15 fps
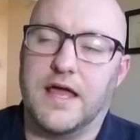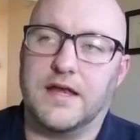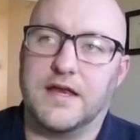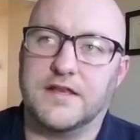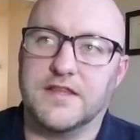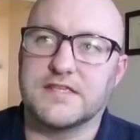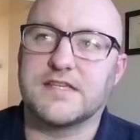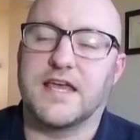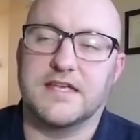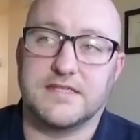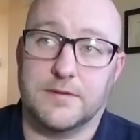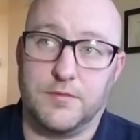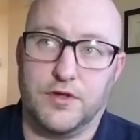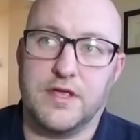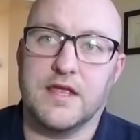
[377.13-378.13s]
and in this case
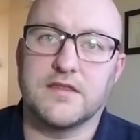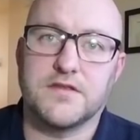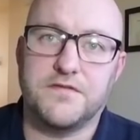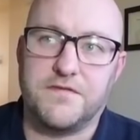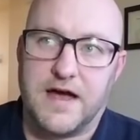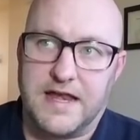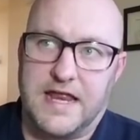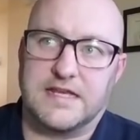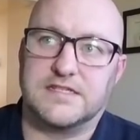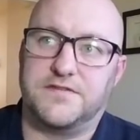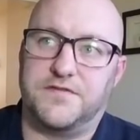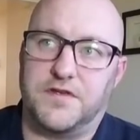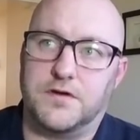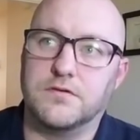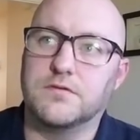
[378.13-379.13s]
I'm looking at the finance
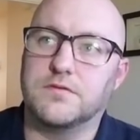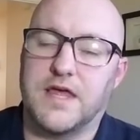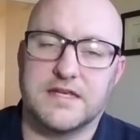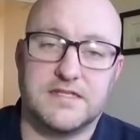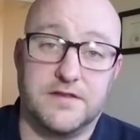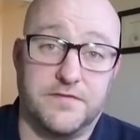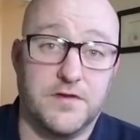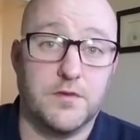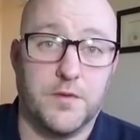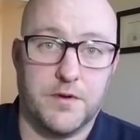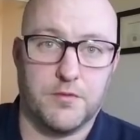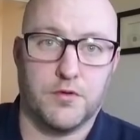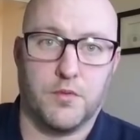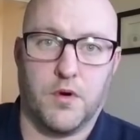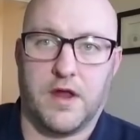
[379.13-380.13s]
view. That's the view we
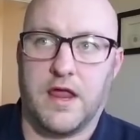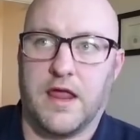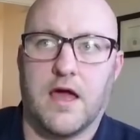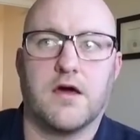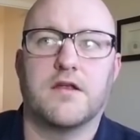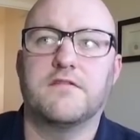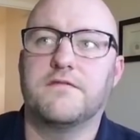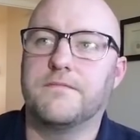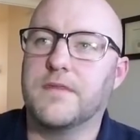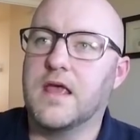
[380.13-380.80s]
were working out of.